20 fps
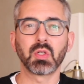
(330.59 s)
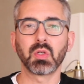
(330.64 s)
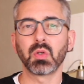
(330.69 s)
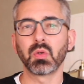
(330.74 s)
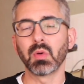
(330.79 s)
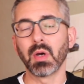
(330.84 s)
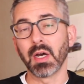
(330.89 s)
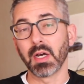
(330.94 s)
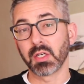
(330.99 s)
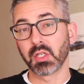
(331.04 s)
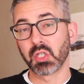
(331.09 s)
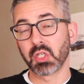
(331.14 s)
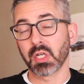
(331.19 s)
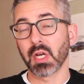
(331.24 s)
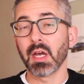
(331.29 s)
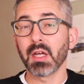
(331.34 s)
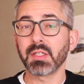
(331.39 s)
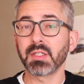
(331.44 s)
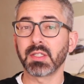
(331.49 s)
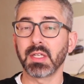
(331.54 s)
to
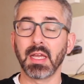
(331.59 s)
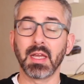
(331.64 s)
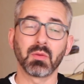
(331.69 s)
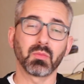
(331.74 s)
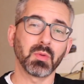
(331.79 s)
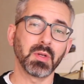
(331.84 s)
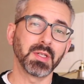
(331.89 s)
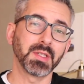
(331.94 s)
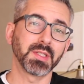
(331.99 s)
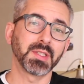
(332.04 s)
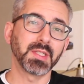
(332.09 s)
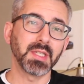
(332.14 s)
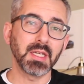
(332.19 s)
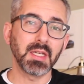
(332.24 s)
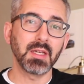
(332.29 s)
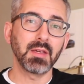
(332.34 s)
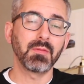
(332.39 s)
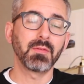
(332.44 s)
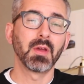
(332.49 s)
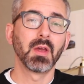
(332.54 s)
adjust and
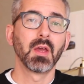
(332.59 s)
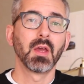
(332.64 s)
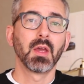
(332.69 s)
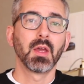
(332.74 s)
receive